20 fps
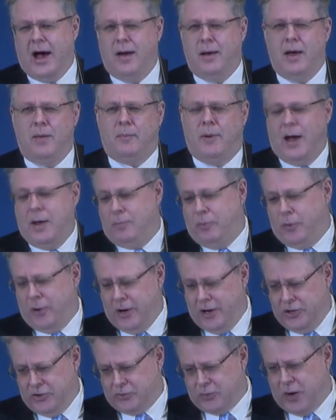And my
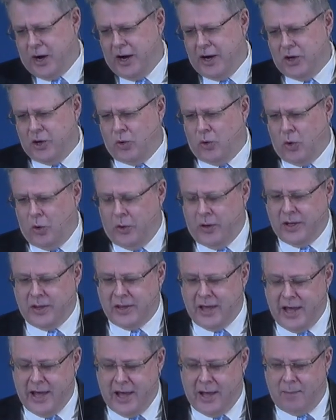point is, why are you quoting
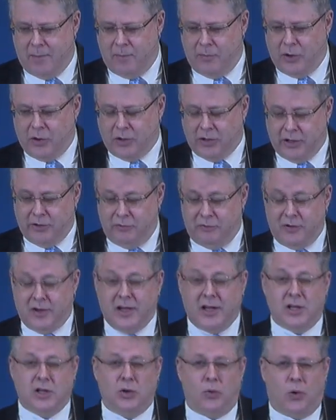them? They're
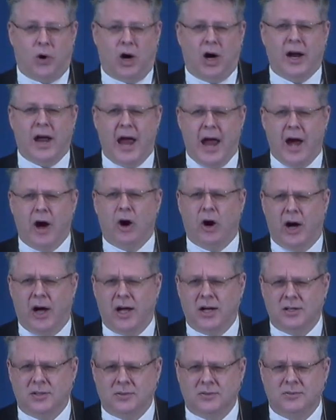living in the wrong
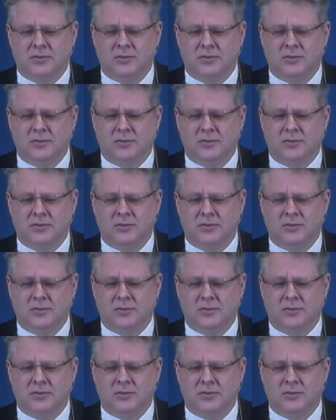era,